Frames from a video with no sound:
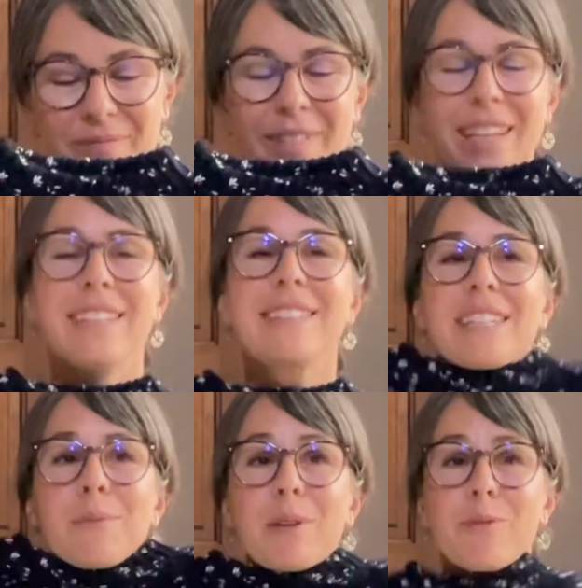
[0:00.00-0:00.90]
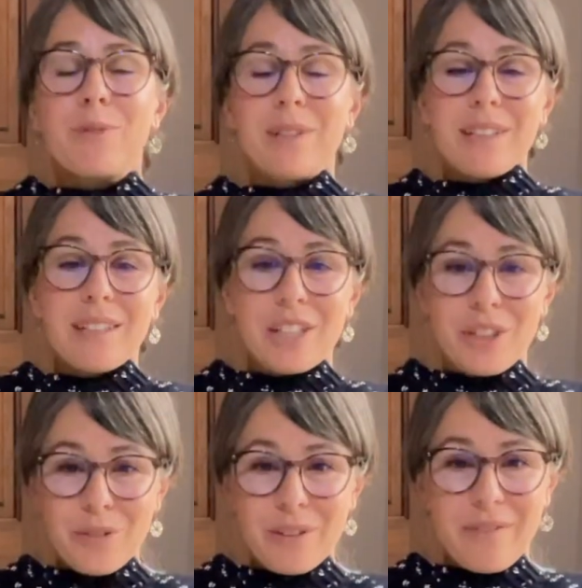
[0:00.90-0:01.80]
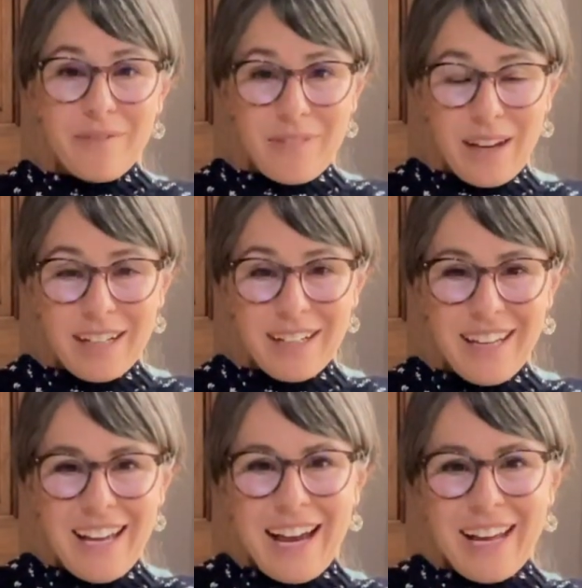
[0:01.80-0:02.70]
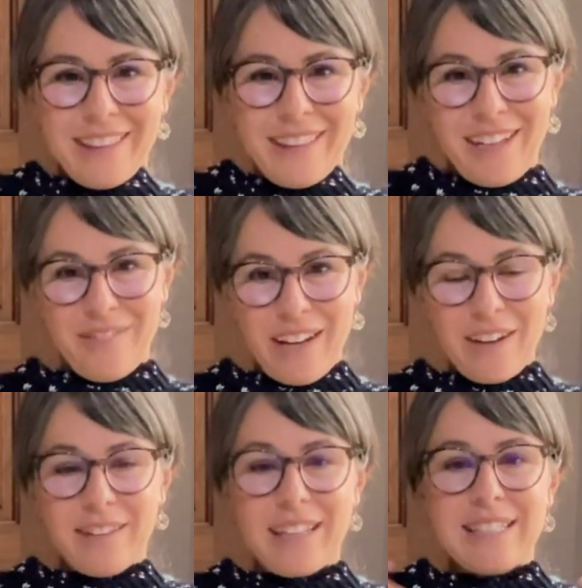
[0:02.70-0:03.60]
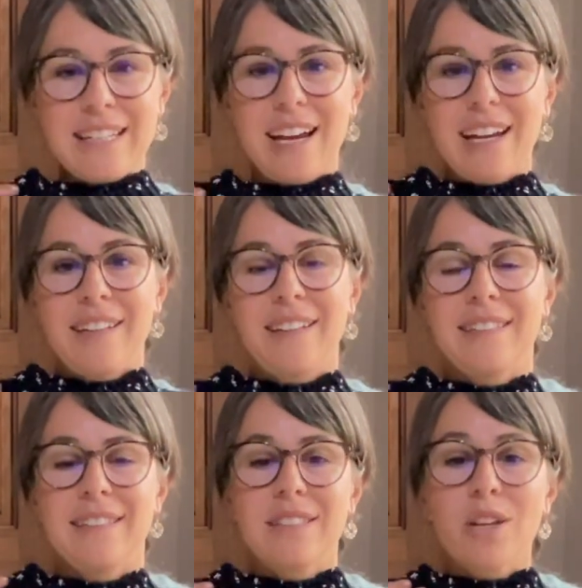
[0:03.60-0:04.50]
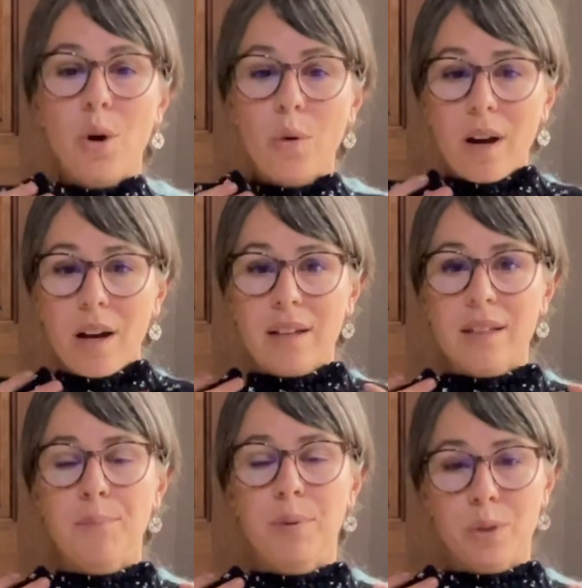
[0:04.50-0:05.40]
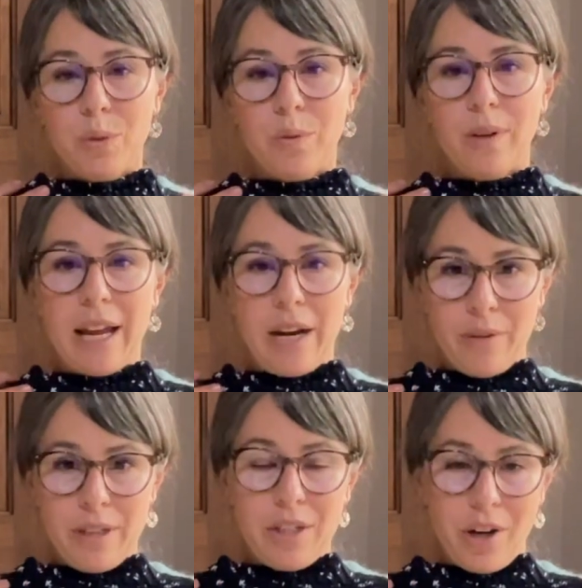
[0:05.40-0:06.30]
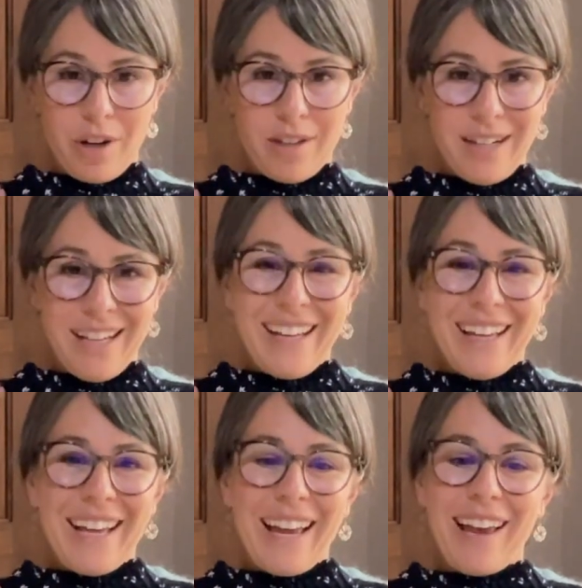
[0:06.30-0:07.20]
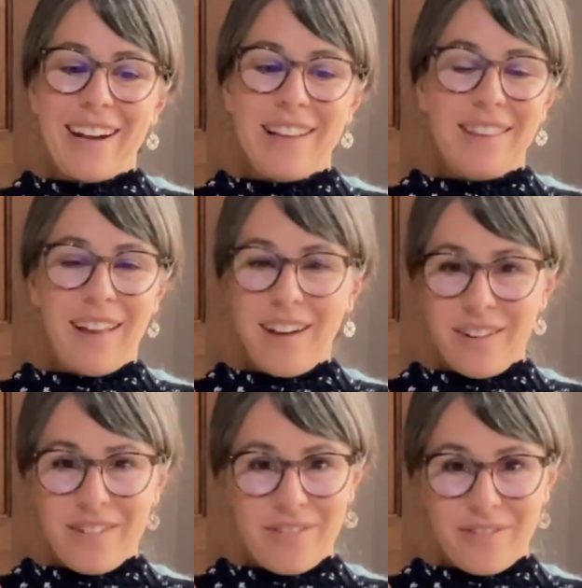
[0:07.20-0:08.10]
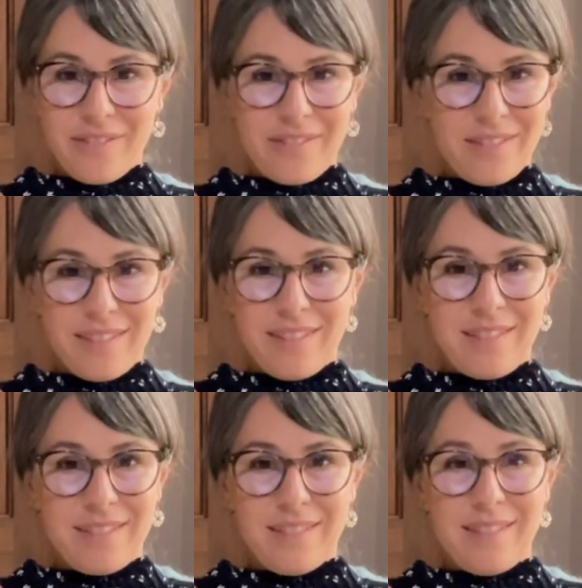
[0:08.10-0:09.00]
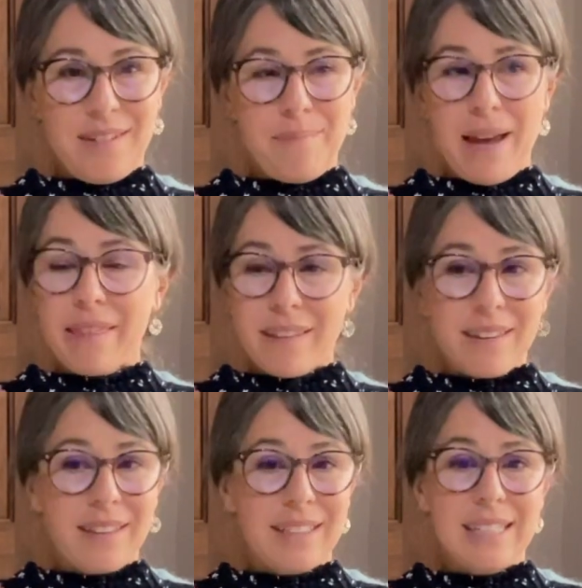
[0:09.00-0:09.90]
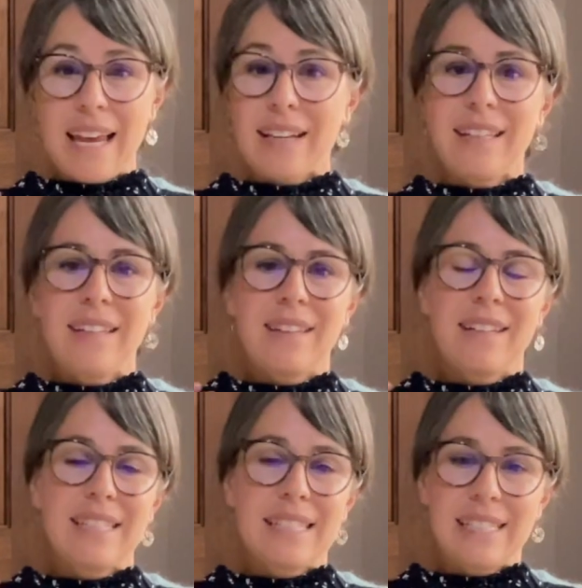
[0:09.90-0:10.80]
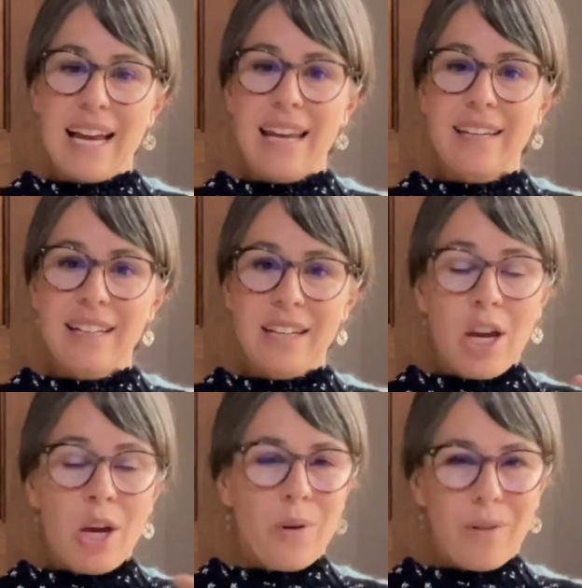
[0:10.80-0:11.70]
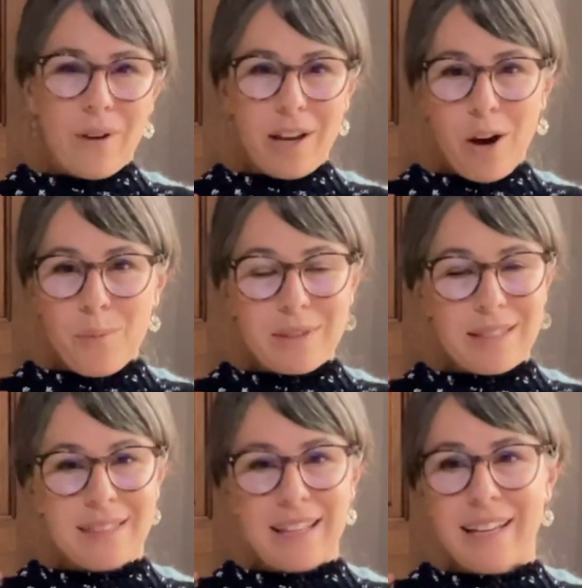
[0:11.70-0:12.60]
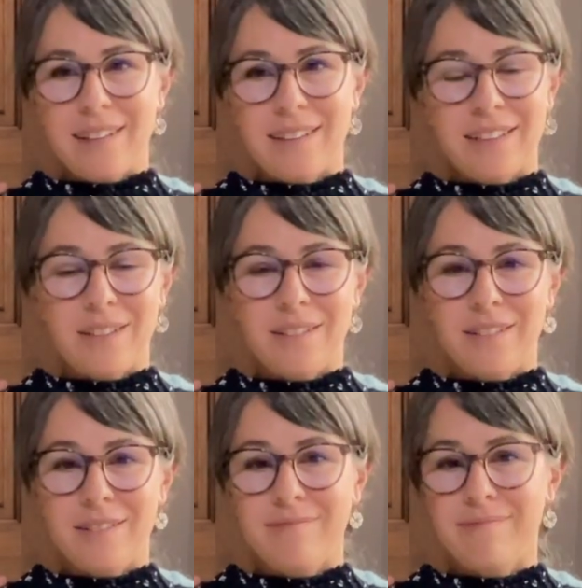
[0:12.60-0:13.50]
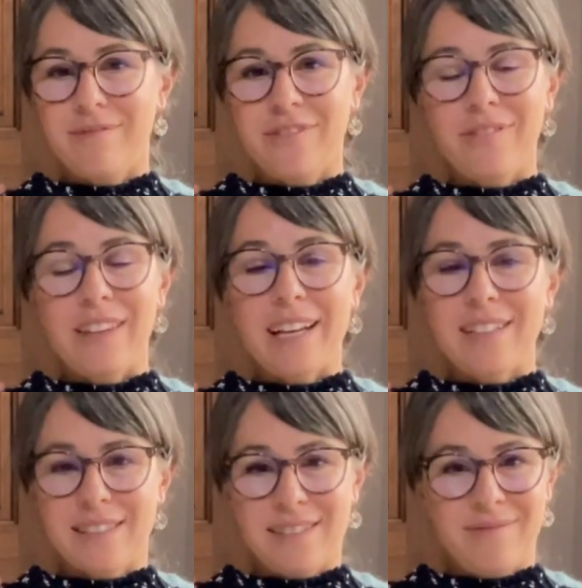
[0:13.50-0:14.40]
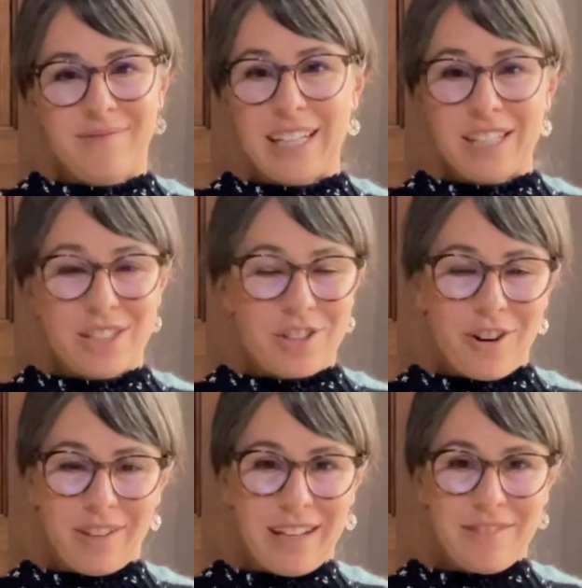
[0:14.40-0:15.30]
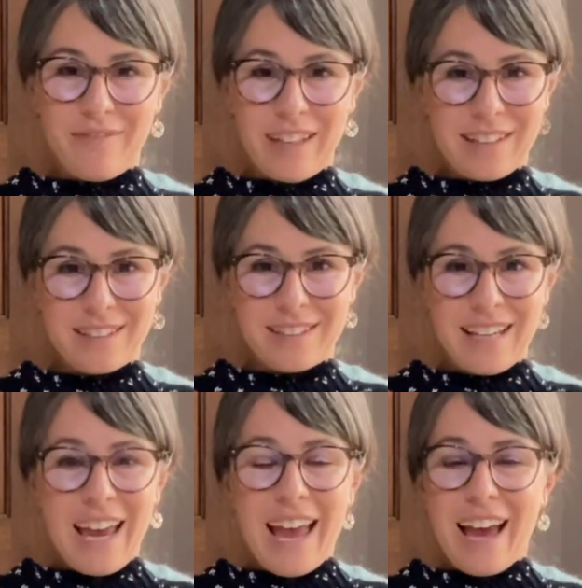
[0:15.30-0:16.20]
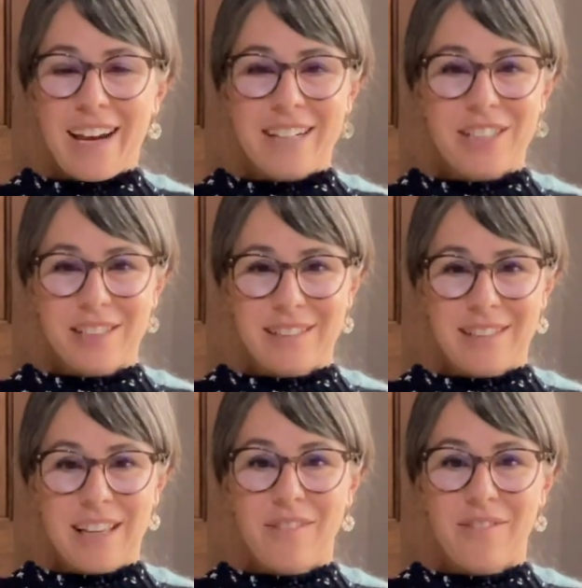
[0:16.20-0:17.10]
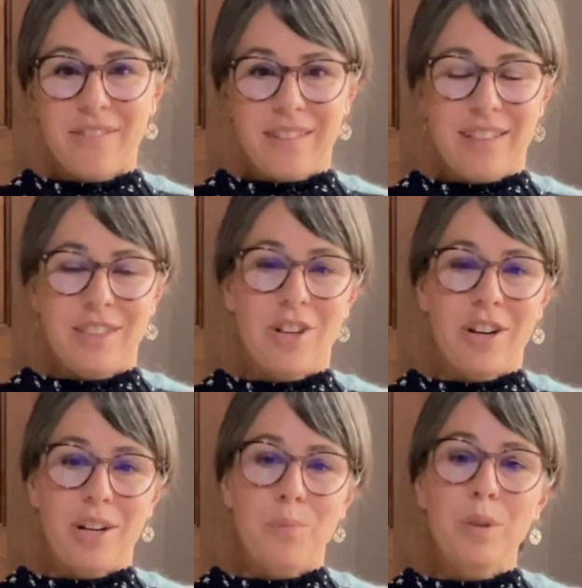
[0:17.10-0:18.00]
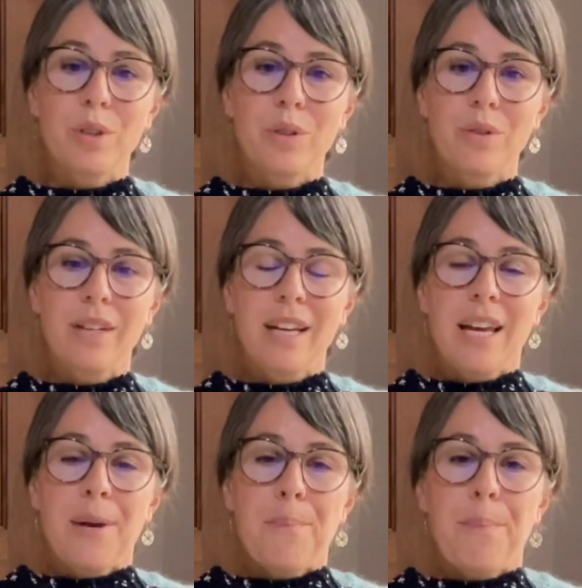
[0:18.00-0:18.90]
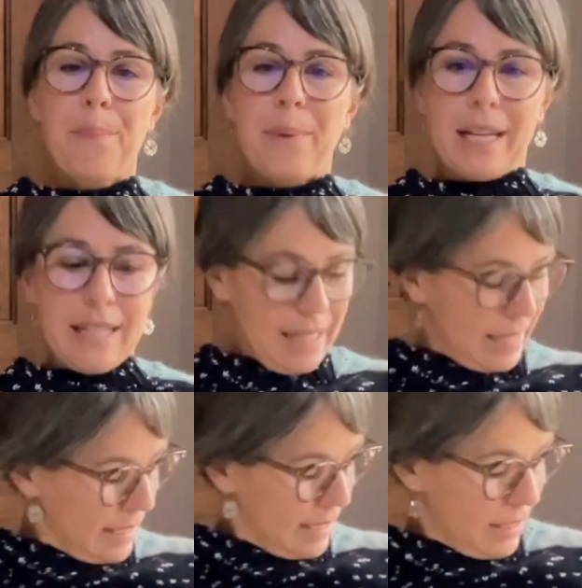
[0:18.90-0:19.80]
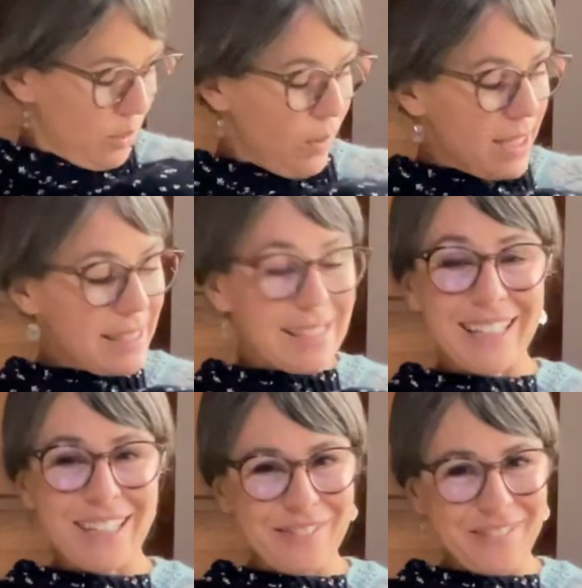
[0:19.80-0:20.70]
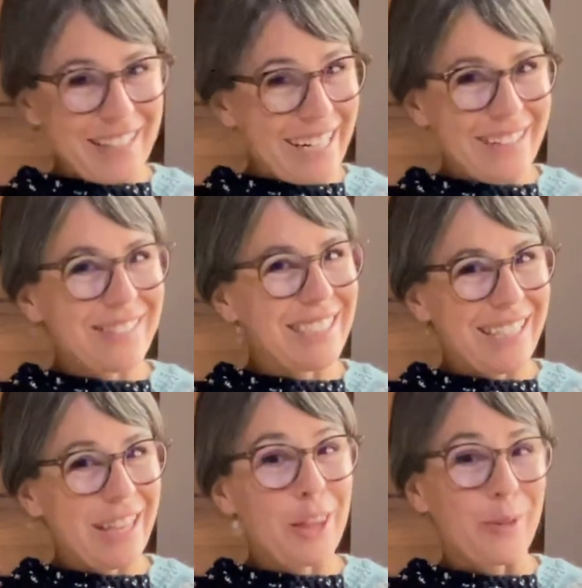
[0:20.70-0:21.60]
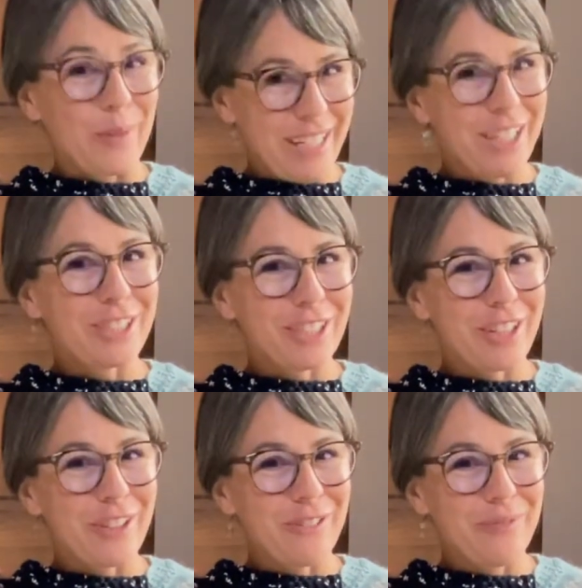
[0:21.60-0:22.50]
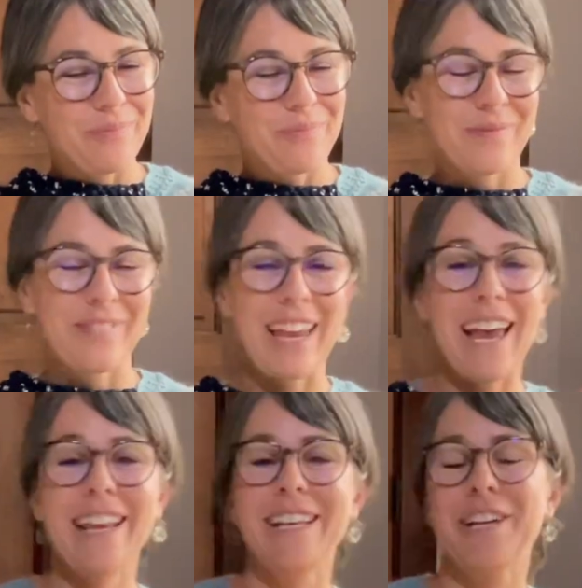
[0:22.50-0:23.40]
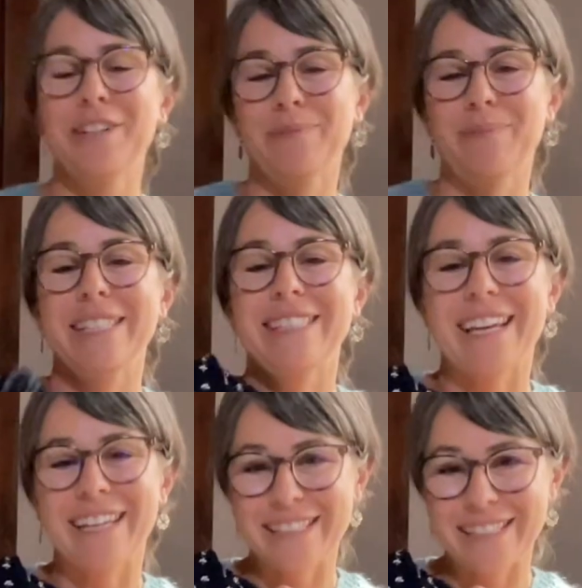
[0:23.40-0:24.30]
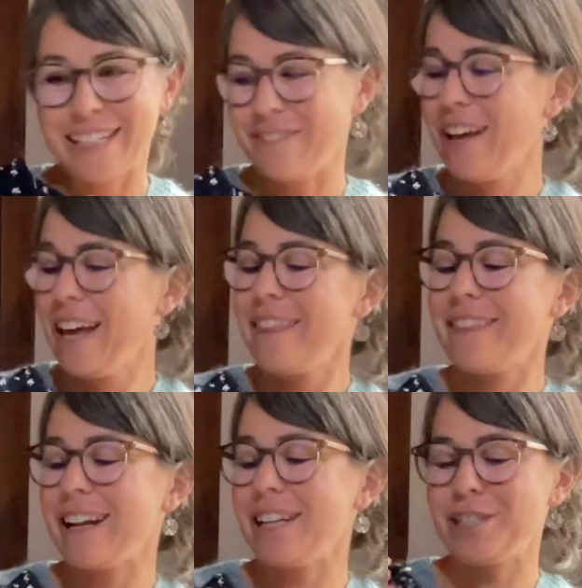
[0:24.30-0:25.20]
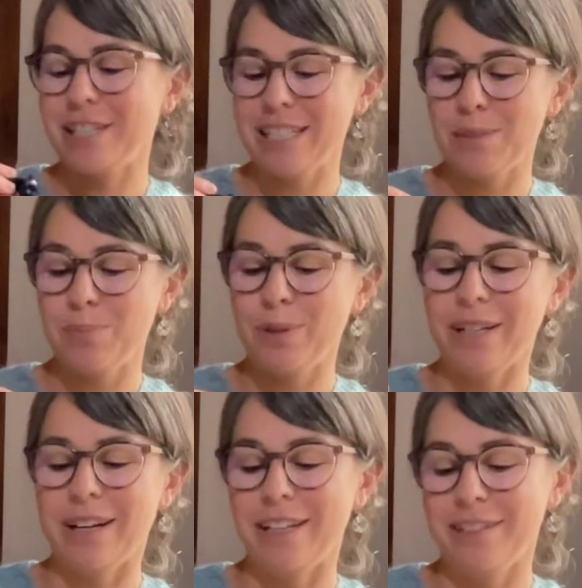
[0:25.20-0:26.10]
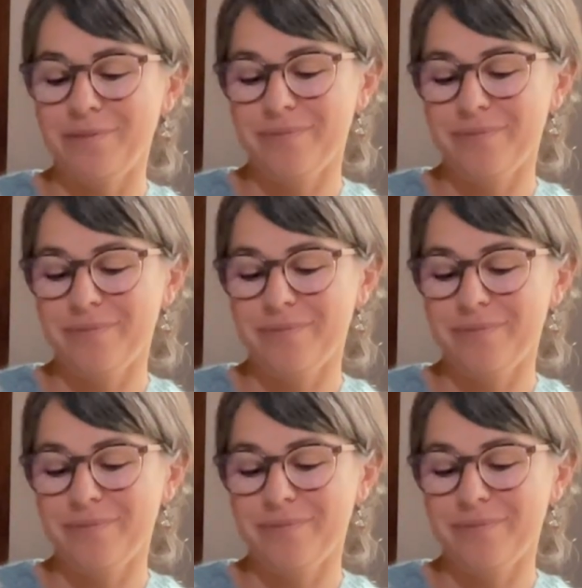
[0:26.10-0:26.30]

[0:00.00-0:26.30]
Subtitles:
and it's going to be really cute and fun. I love how they dyed. This is Kokon Bleu Aran yarn, and I love the method, the technique that it's dyed in. It almost is like little flecks, like starlight flecks. And I just love the dark blue. But this is the one sleeve that I did 3 years ago. And here's my second sleeve that I just put on